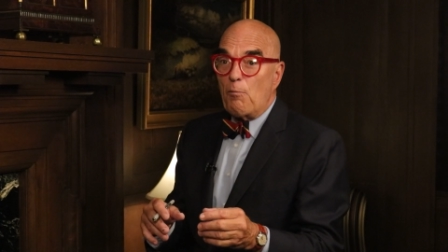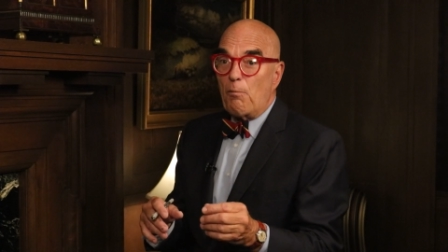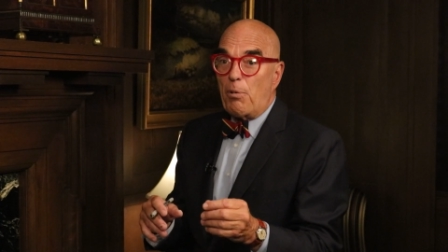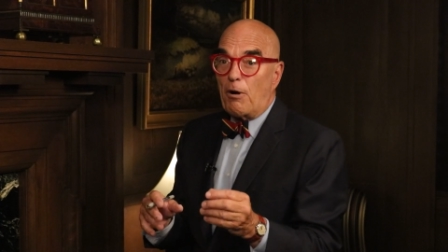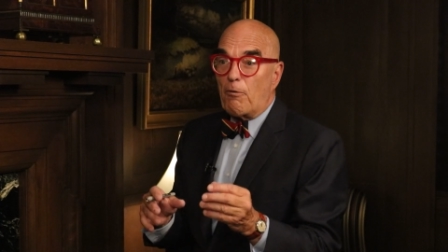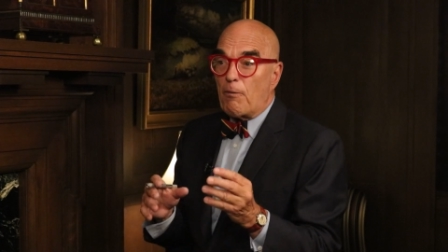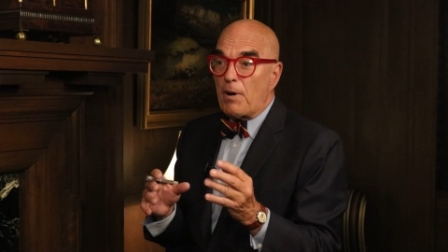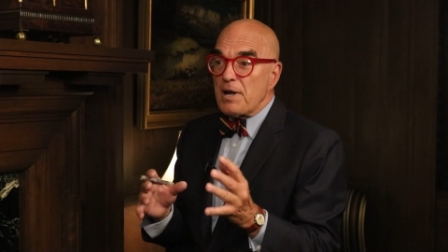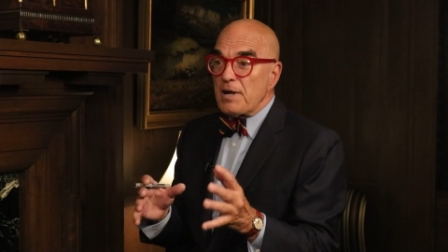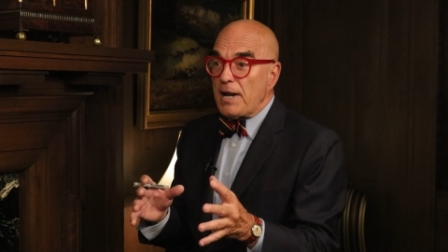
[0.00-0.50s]

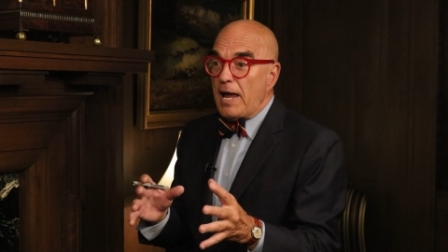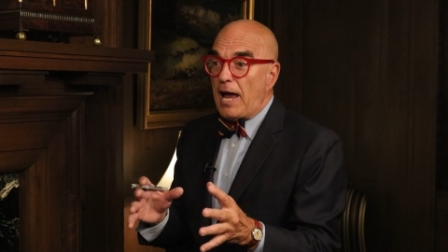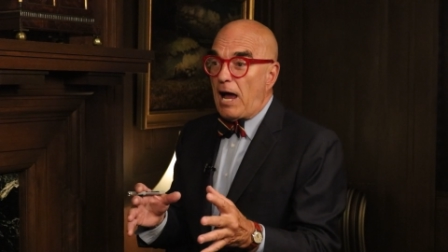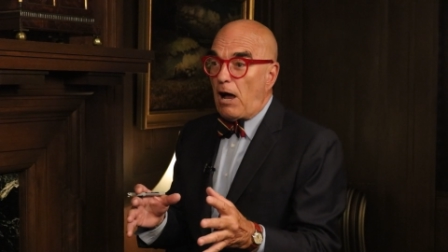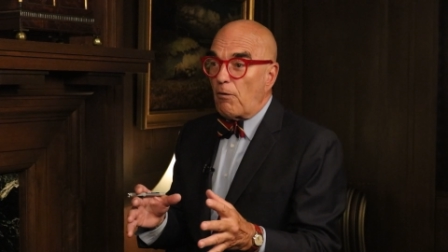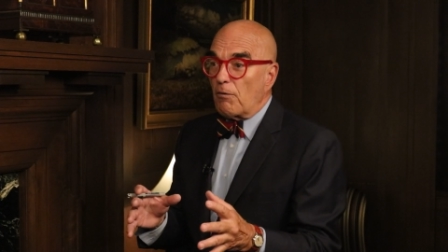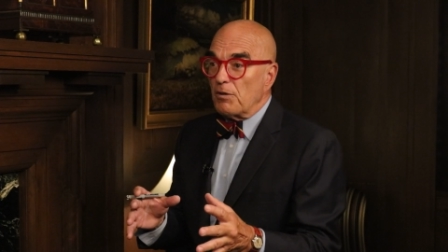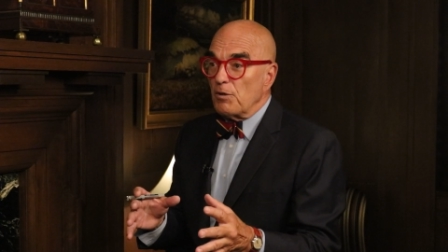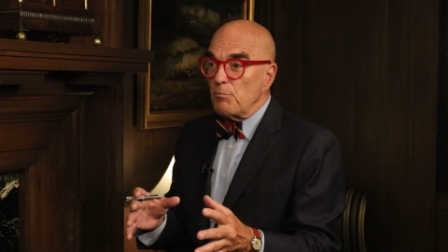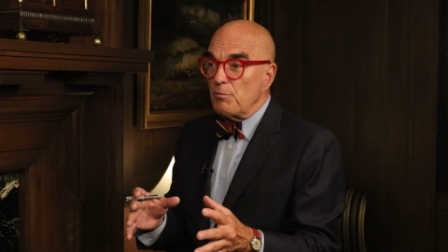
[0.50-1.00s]
But right
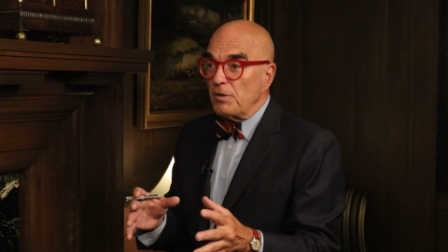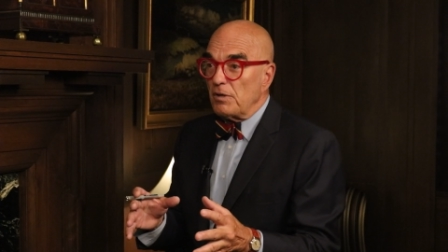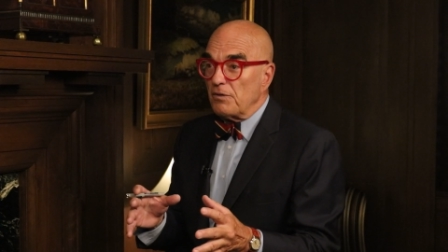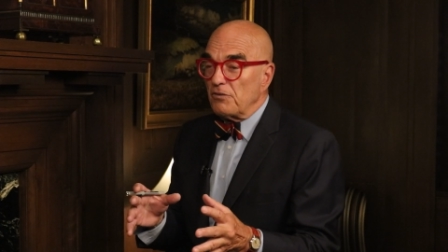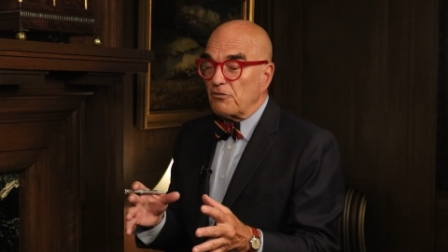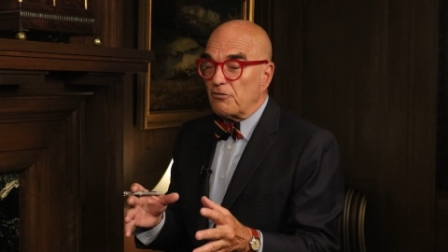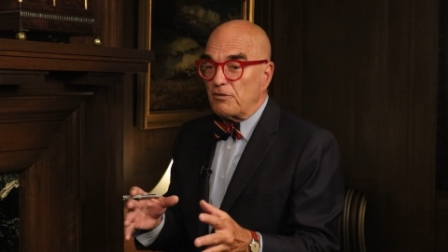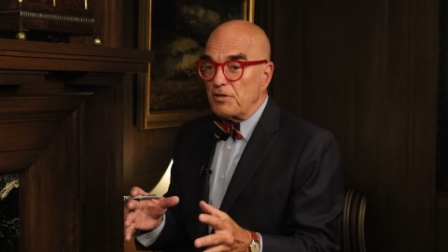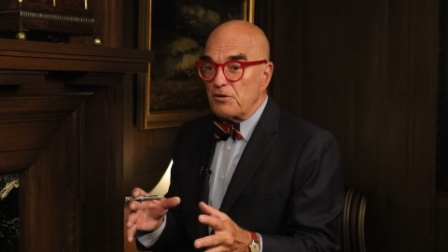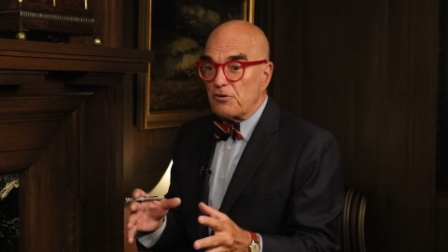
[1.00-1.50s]
now, in the middle
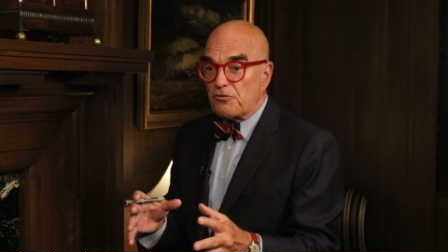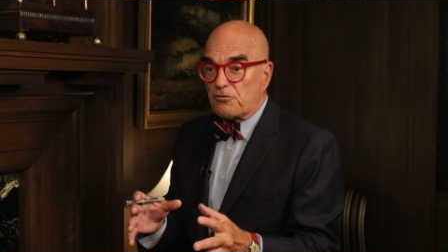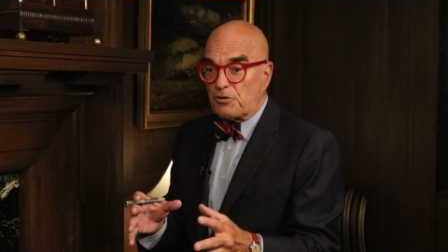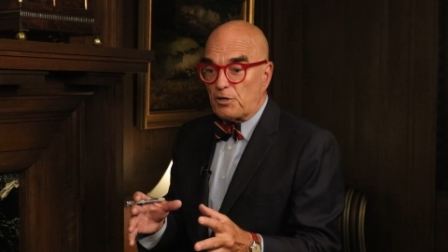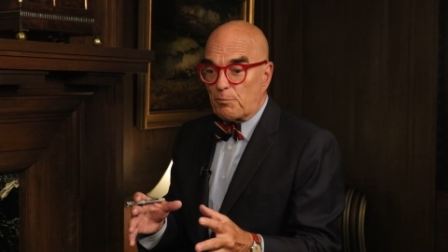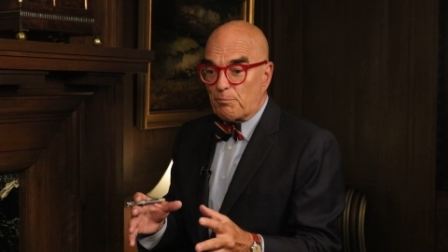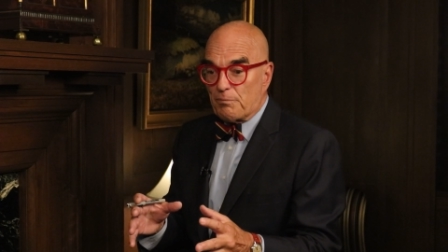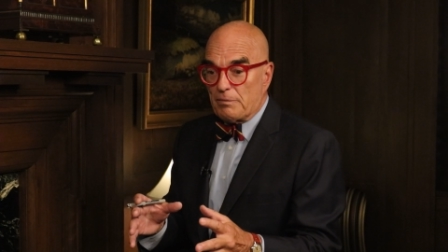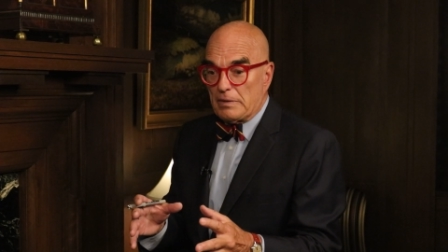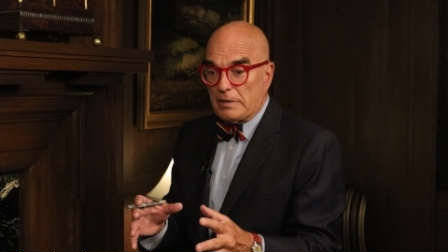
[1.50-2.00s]
of this
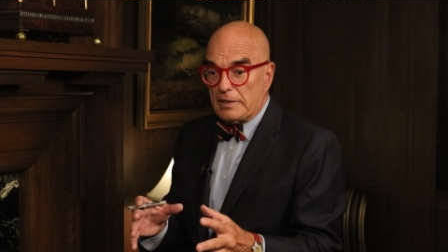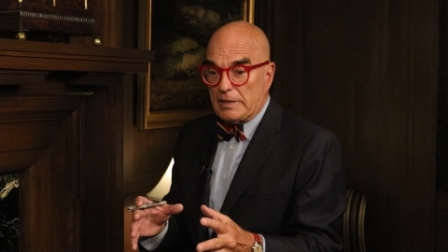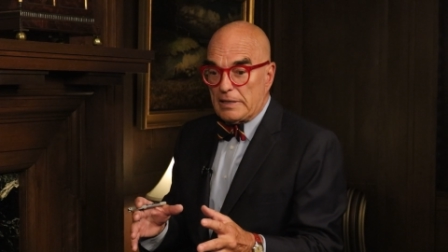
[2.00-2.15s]
leadership,